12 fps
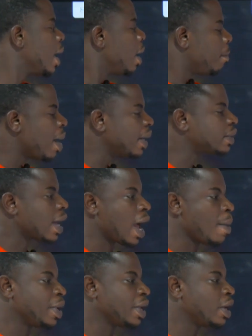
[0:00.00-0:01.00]
Barca
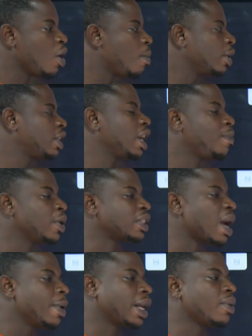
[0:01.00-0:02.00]
apeke omo 3 points
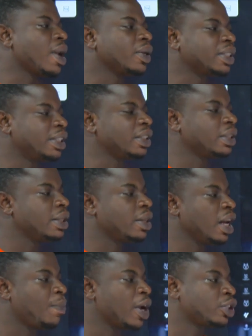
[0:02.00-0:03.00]
abekam now
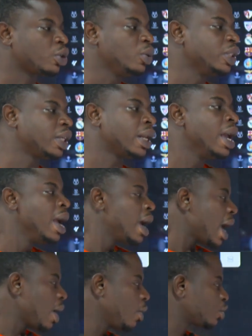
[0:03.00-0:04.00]
63 points cruising.
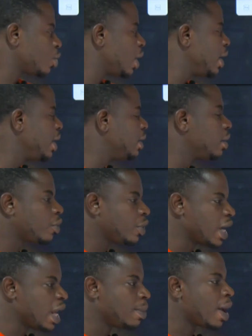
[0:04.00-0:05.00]
Also leading
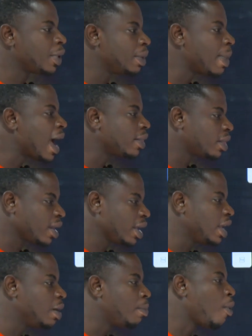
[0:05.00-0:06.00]
Real Madrid by
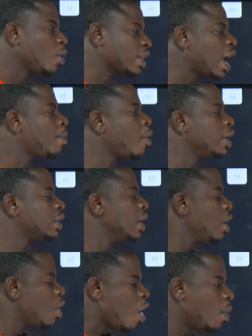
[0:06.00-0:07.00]
3 important points.
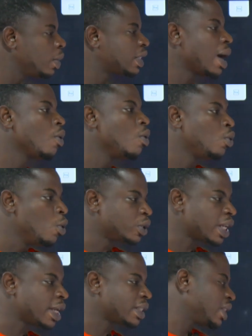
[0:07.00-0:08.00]
Omo sign
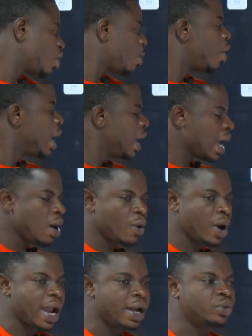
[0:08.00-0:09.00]
goals ese omo
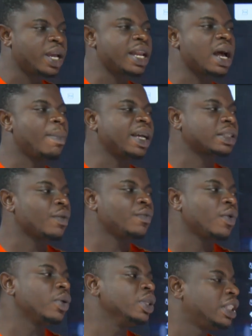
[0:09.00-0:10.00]
head to head. Barca
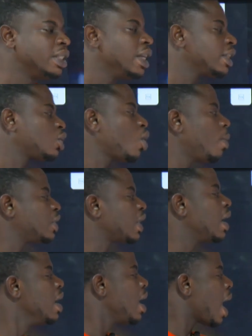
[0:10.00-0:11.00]
for no GDH omo say
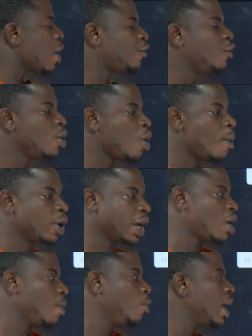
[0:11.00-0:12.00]
afu omo ke
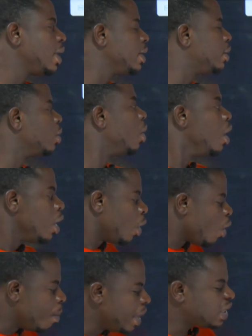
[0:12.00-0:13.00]
come ho league no
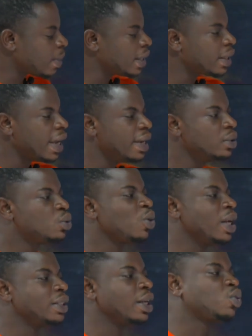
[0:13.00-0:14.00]
ombeti match in
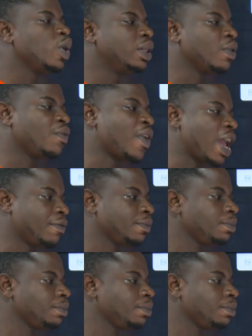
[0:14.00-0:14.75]
2025.